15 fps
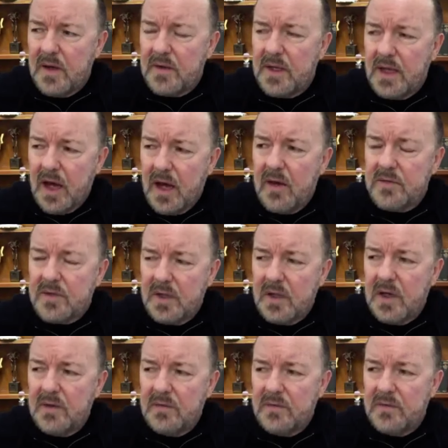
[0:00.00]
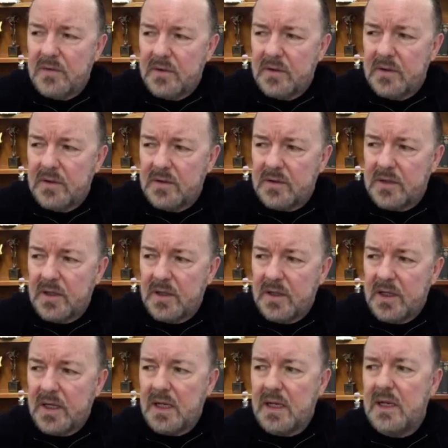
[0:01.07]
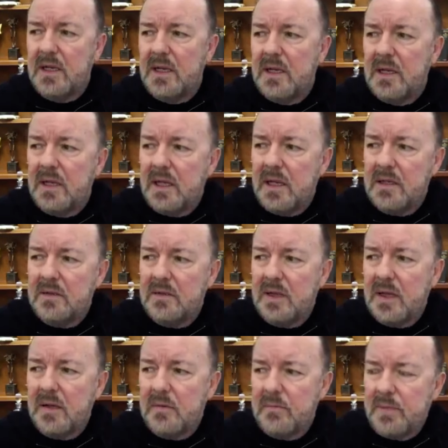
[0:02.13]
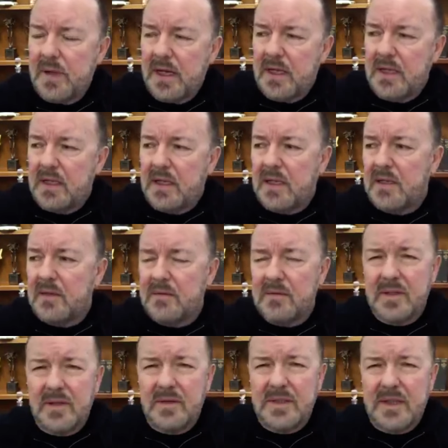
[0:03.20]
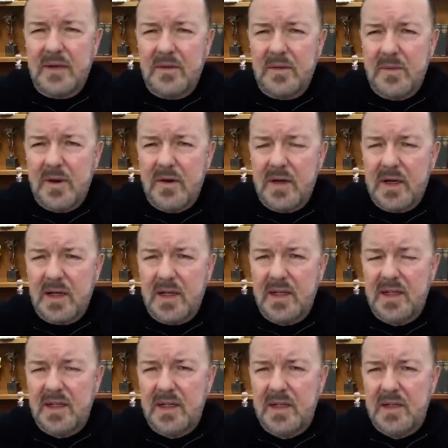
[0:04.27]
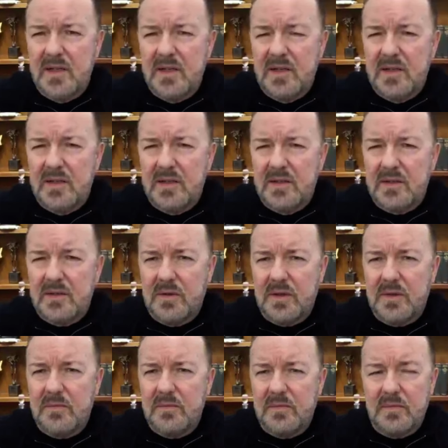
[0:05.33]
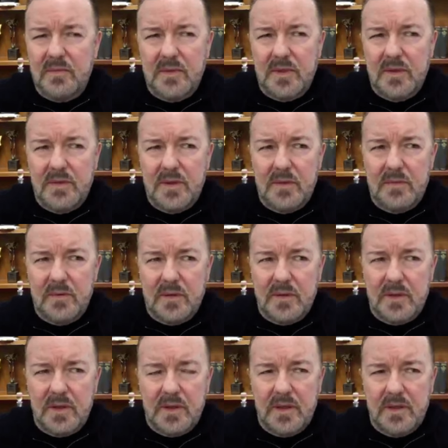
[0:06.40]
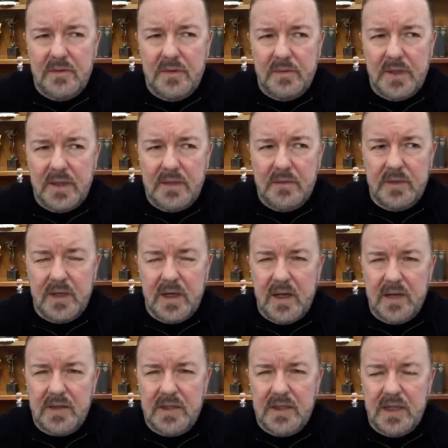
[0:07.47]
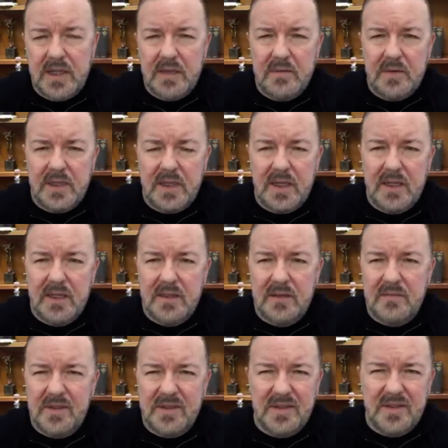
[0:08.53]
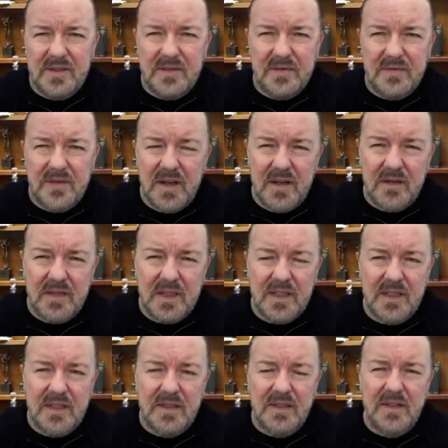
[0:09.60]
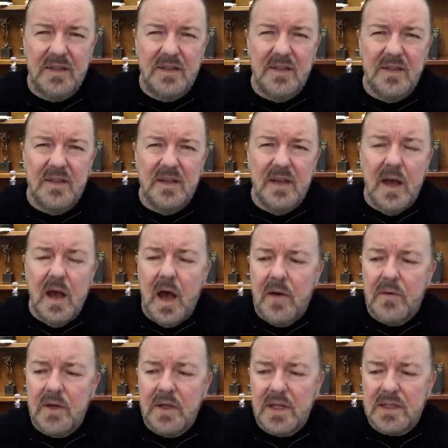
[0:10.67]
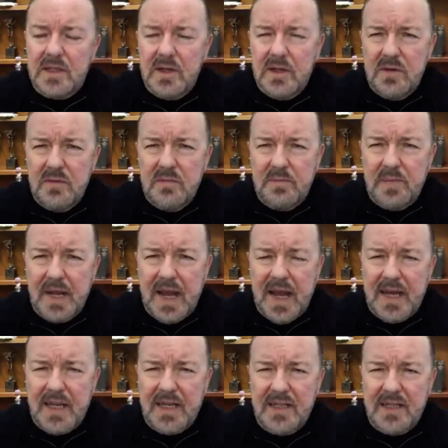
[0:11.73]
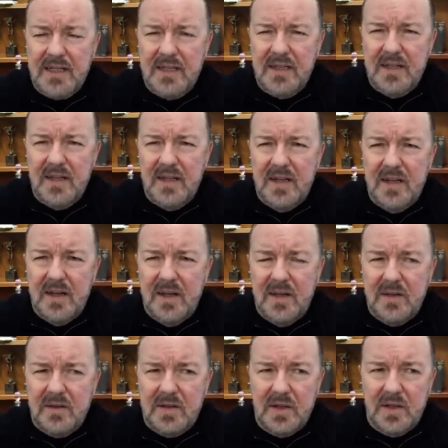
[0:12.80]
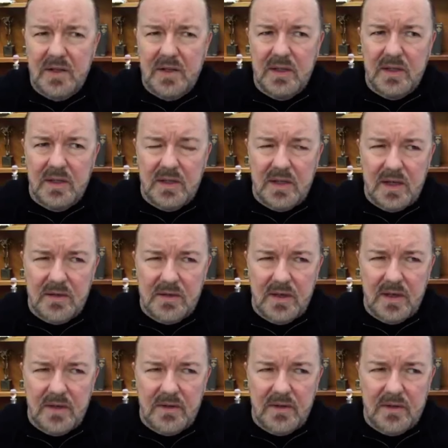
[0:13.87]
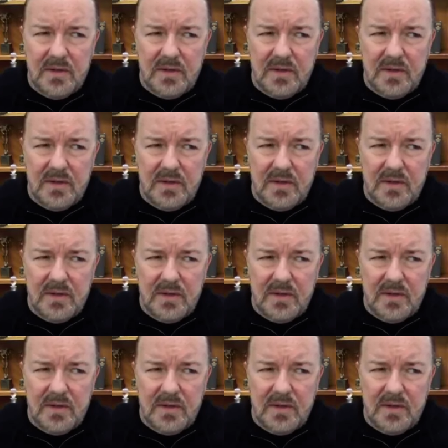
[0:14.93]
think Afterlife, certainly, is big in, like, you know, South America. So I'd love to play somewhere like Argentina one day. It's just too far, isn't it? I've heard there's a new plane that goes to